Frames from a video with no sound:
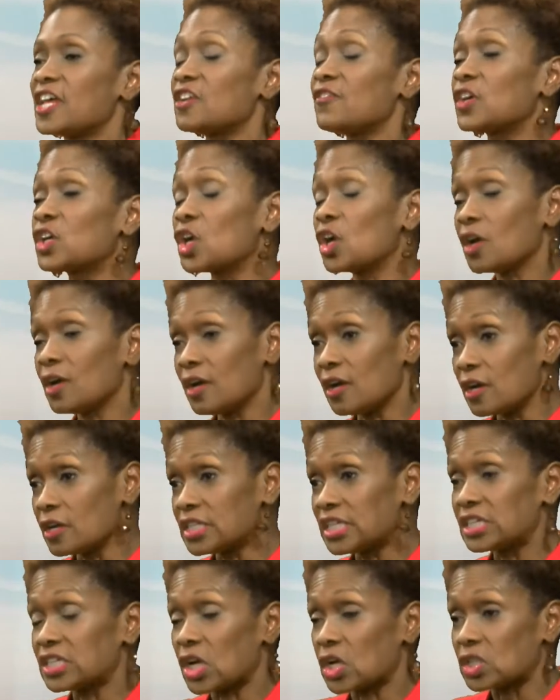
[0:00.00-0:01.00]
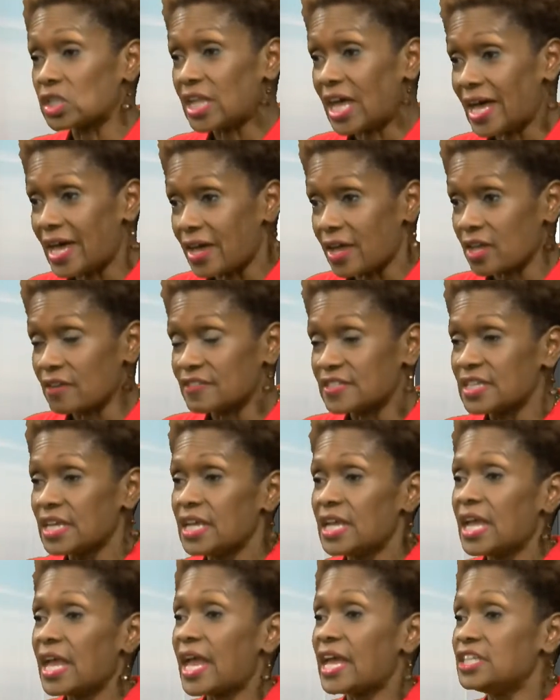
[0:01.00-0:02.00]
have occurred in our lives.
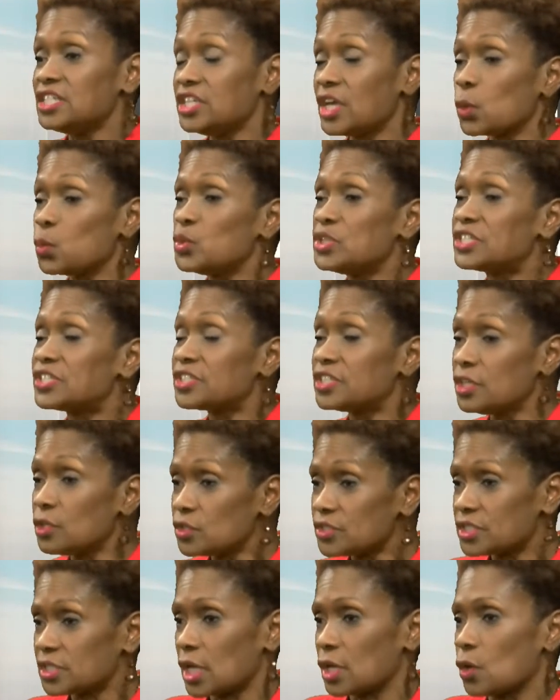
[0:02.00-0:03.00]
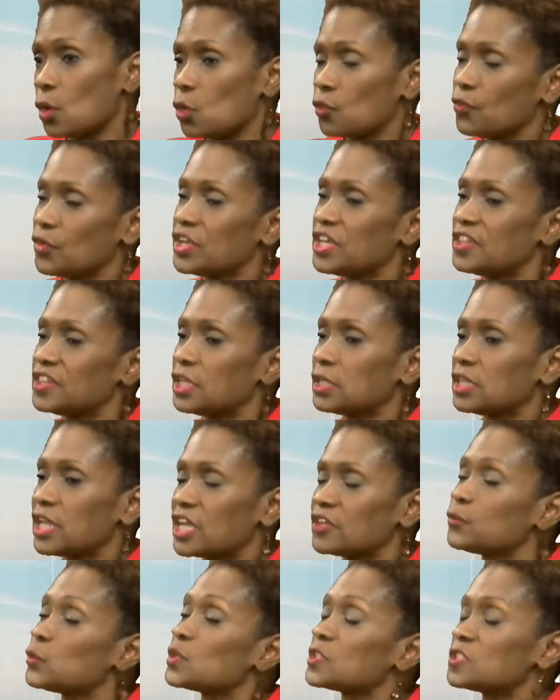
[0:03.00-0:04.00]
And yet we still stay over in the
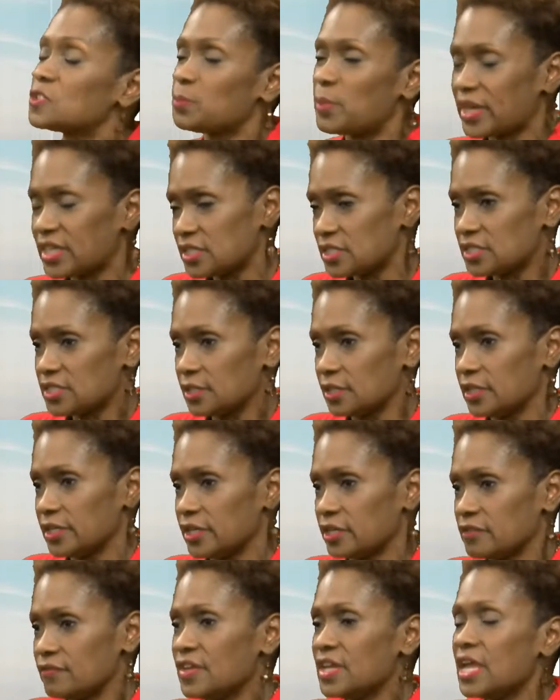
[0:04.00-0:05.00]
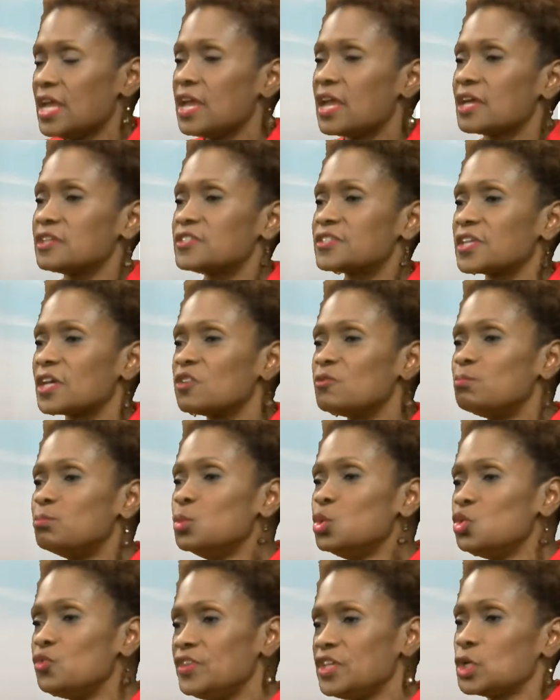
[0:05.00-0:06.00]
life we're expected to live instead of
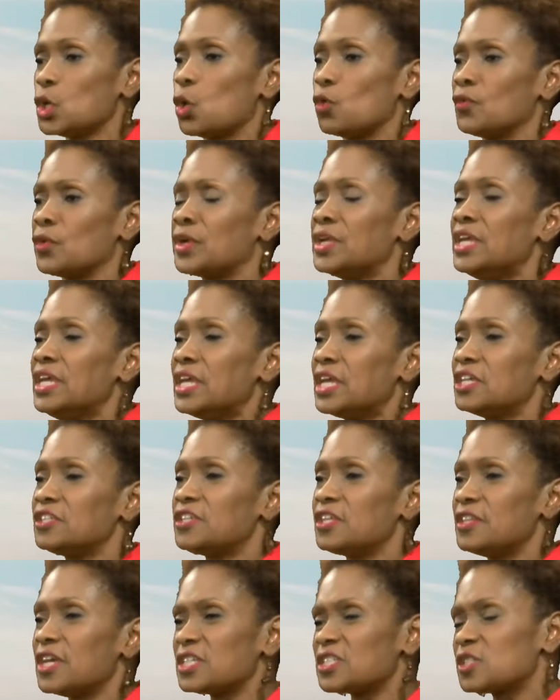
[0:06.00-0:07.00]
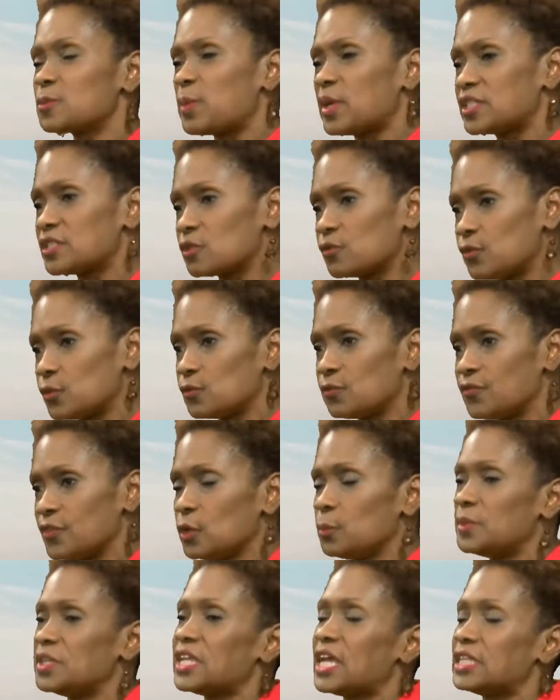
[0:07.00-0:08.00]
moving over into that space of
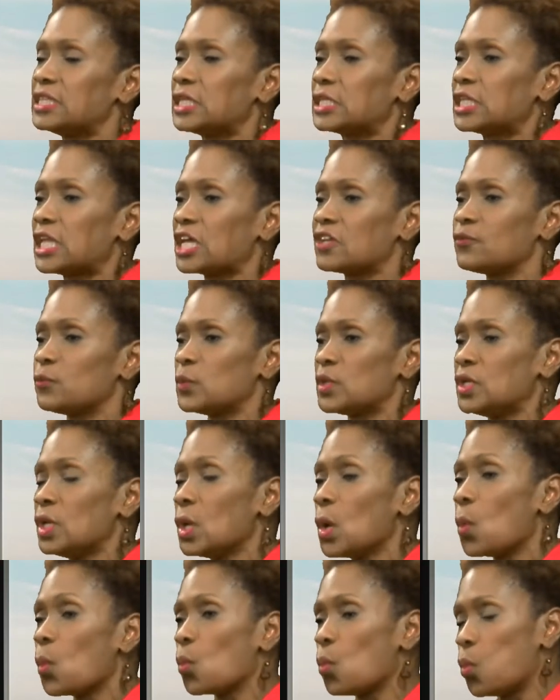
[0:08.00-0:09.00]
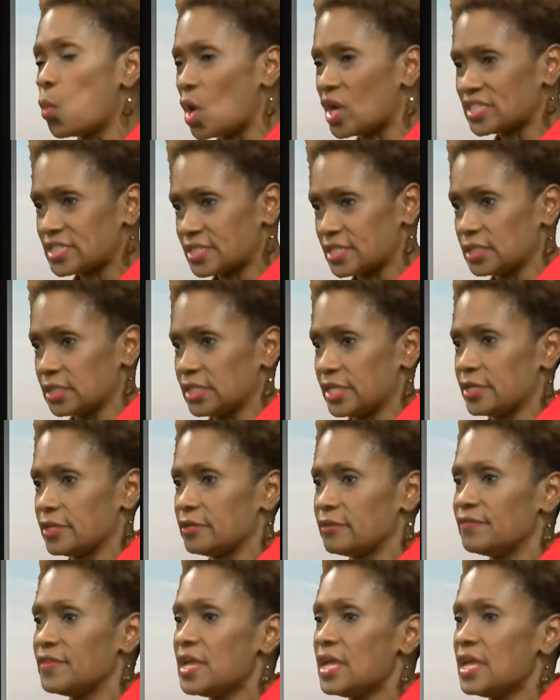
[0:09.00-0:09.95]
fulfillment and the life we want to live.